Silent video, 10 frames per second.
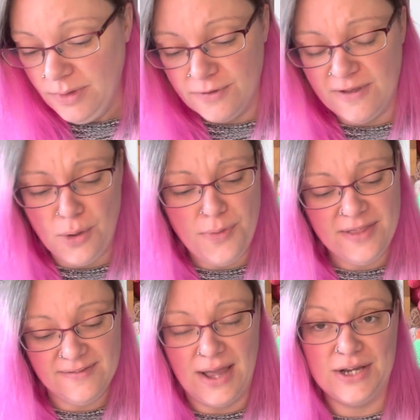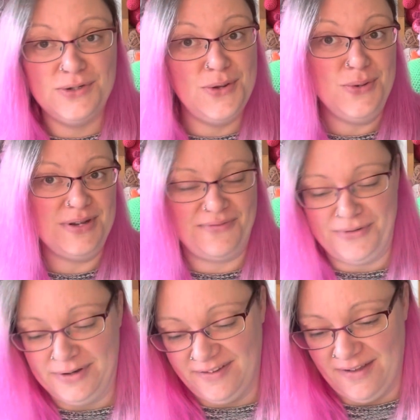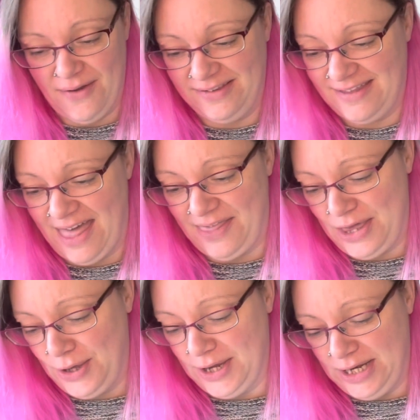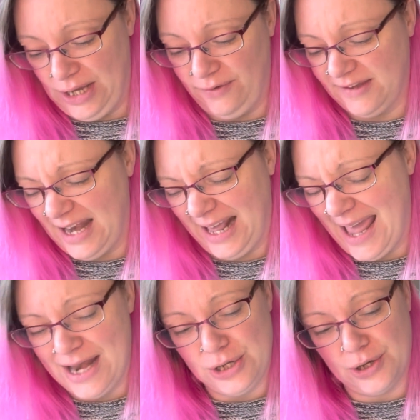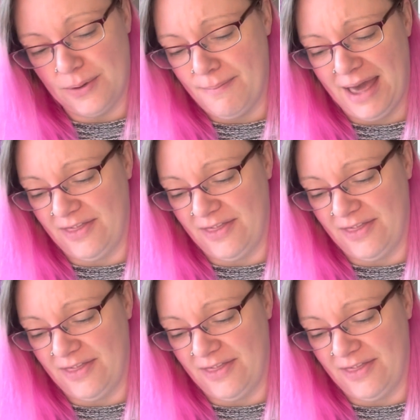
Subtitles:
So there's like two different designs there that you can use. And again, you can make